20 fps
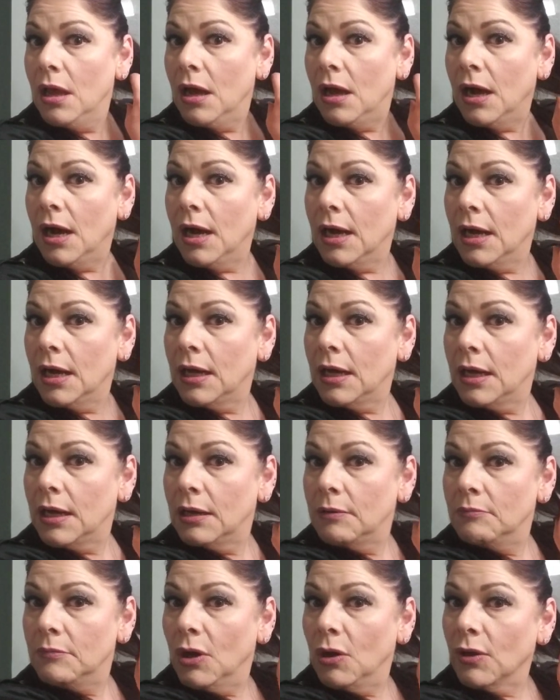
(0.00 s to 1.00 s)

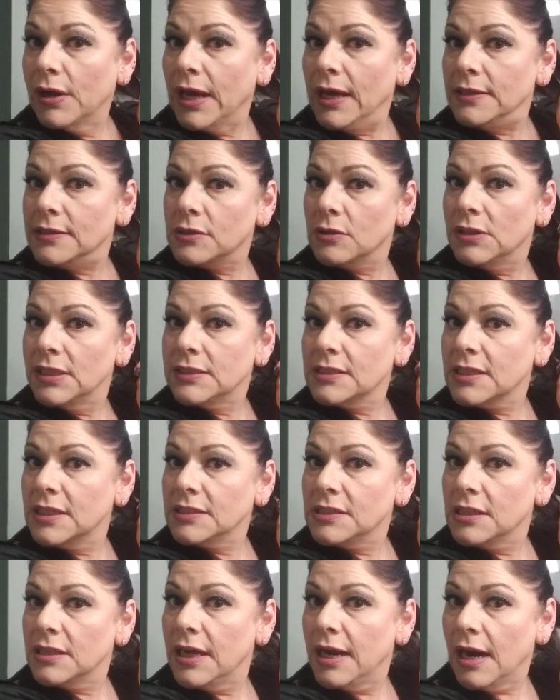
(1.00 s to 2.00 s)
Okay, so let's get
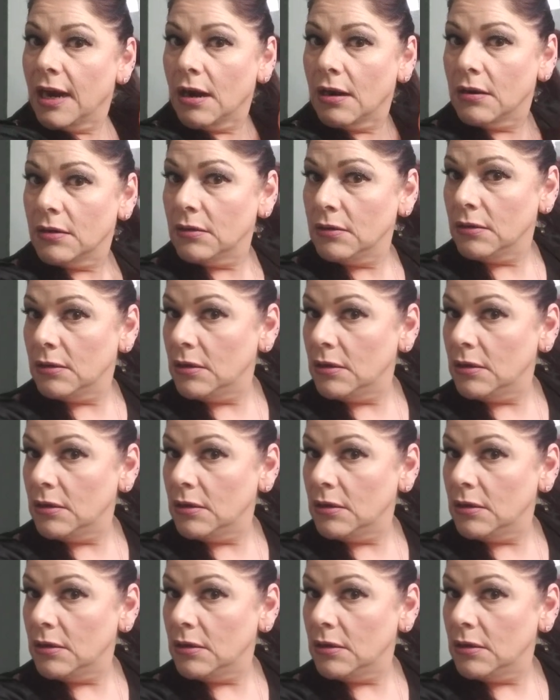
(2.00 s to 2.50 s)
to the hair.